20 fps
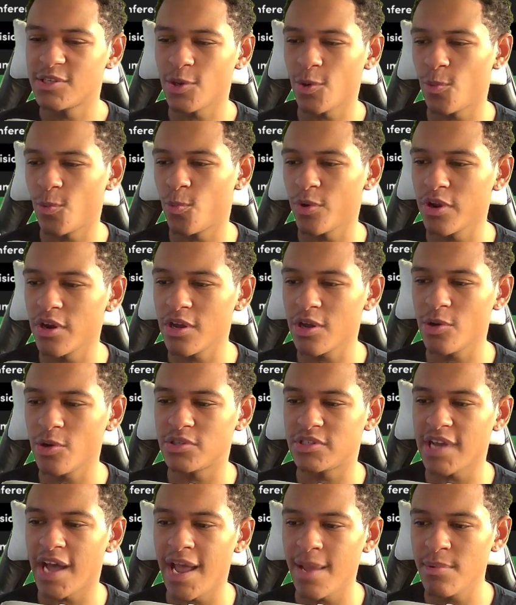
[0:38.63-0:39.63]
So we're going to
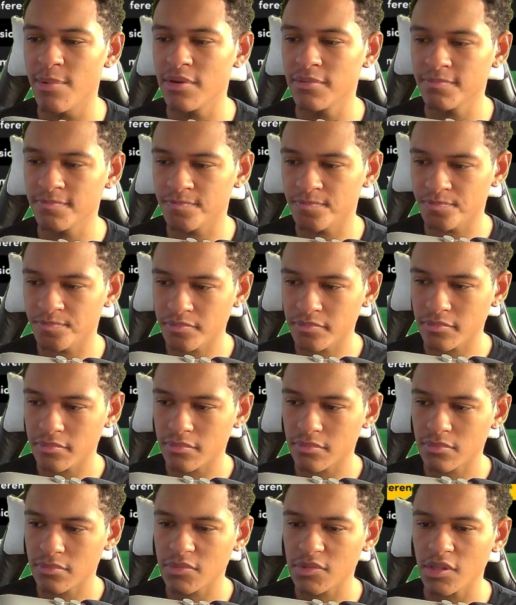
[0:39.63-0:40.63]
go diamond.
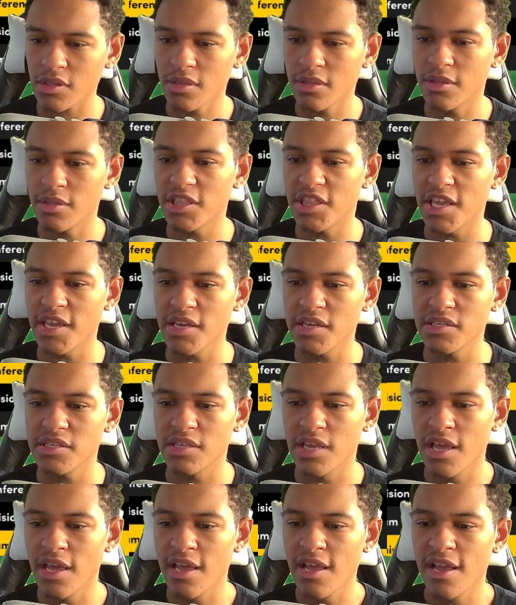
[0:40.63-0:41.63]
The thing
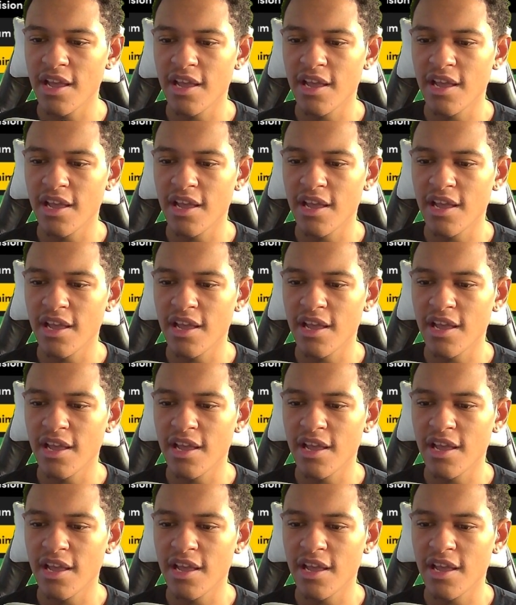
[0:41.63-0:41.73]
is,